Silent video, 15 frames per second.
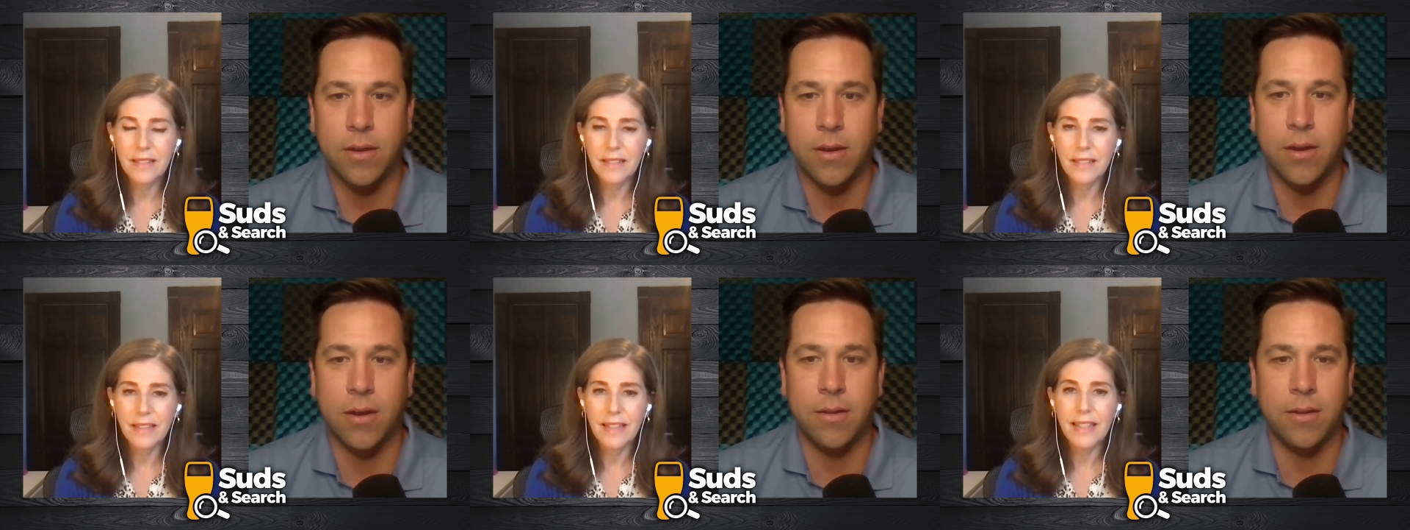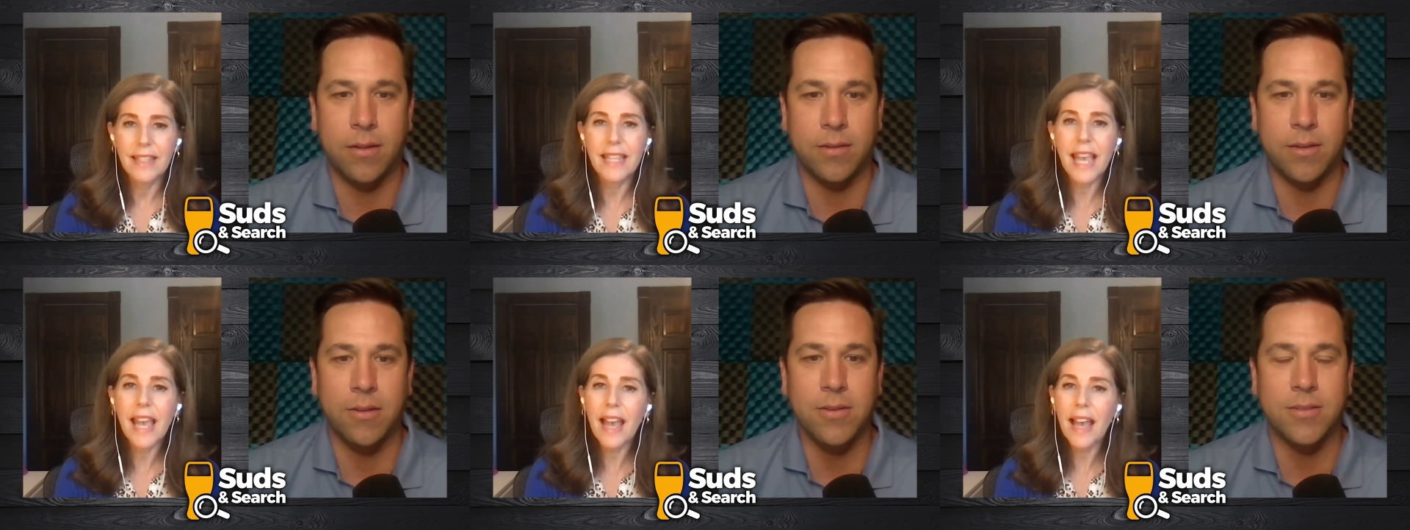Speaker 1: Uh,
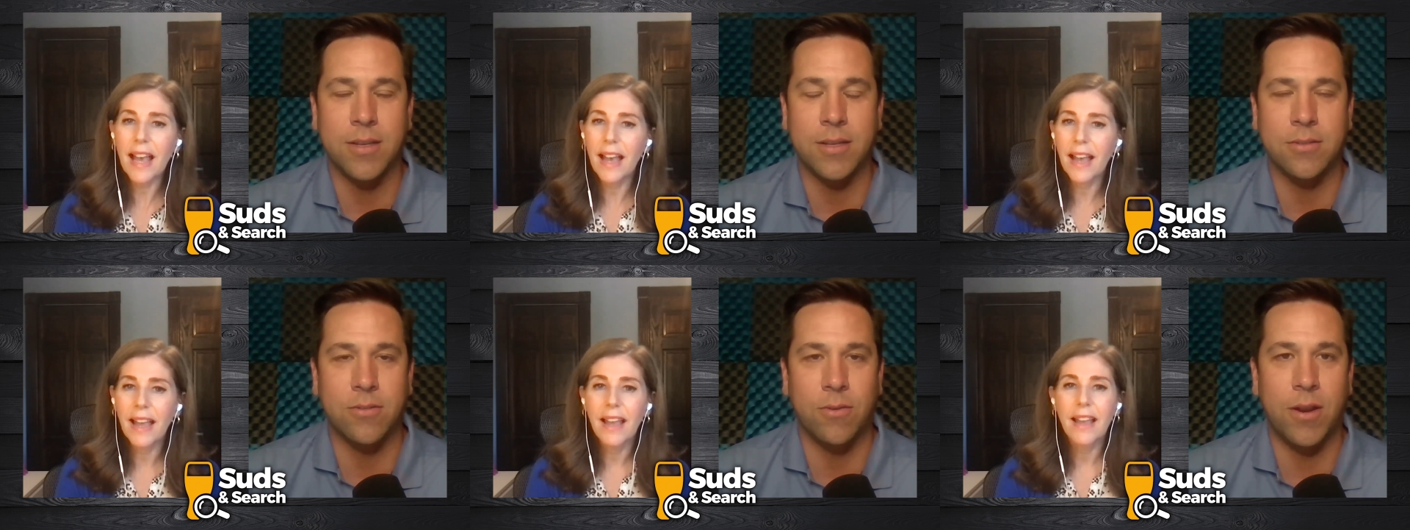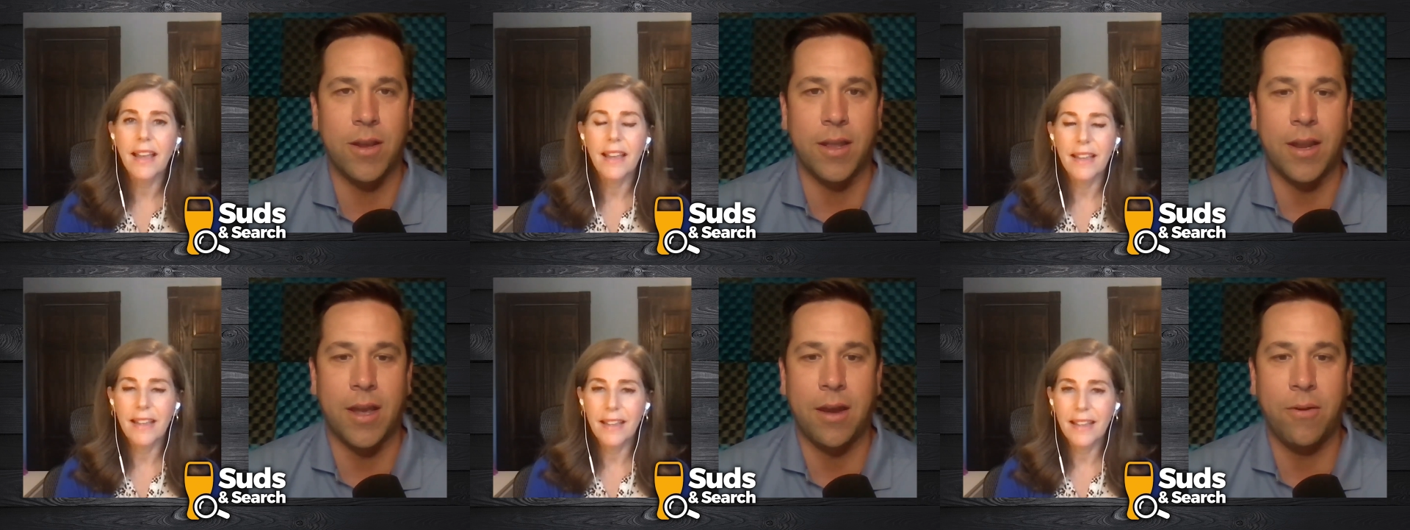yeah. Tell us that
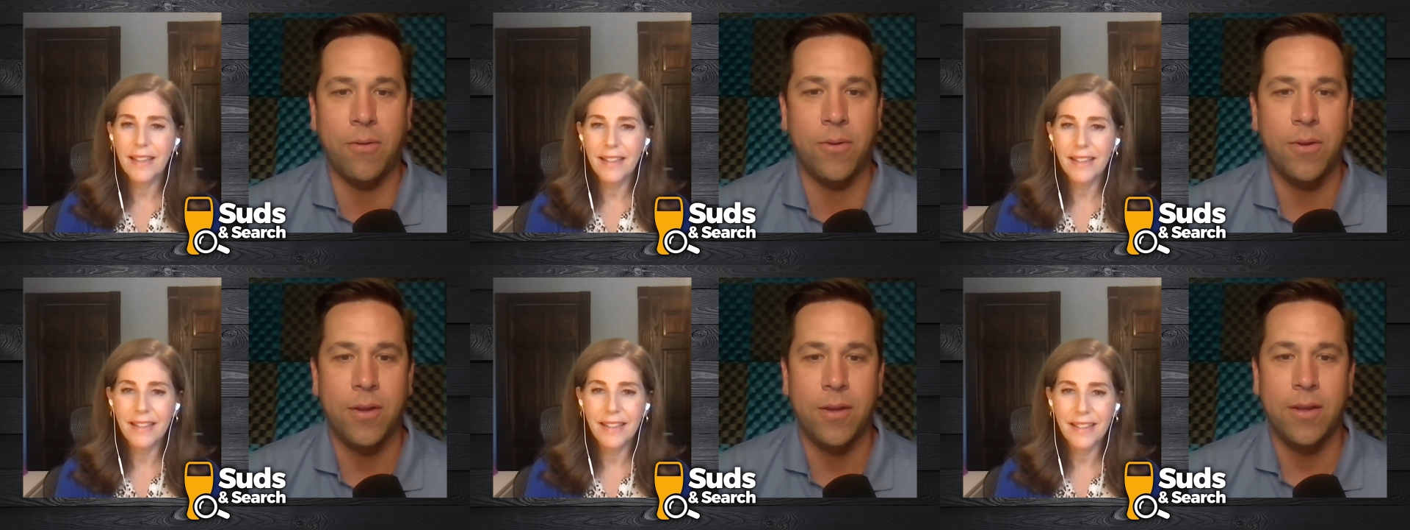story and how